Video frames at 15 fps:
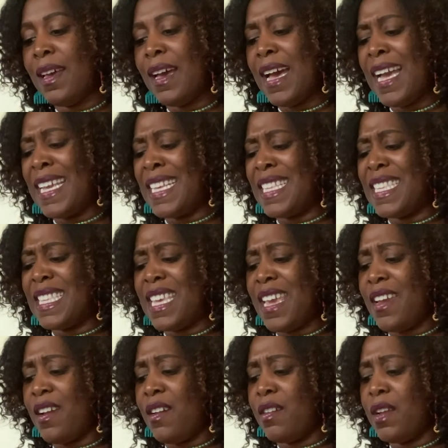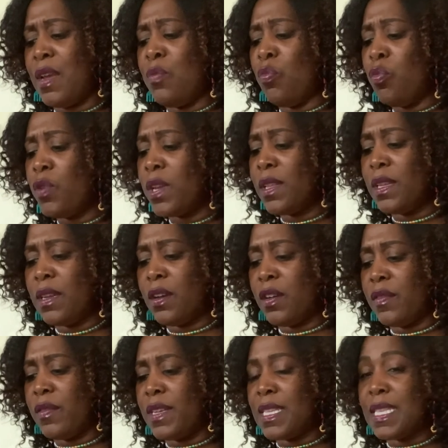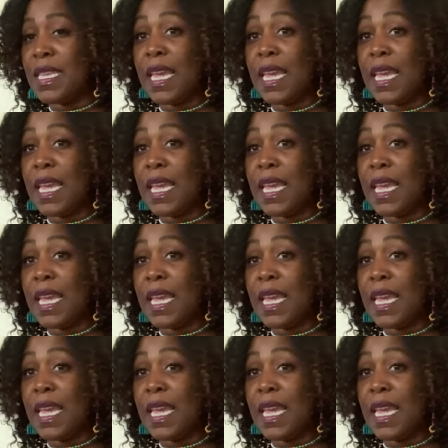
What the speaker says: I get scared and really nervous